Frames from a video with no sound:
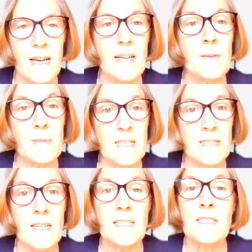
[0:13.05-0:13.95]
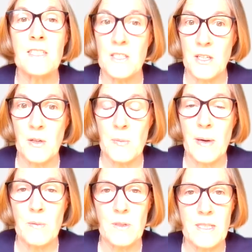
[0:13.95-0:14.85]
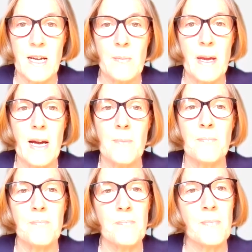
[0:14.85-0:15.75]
and I'm excited to tell you about what's coming up.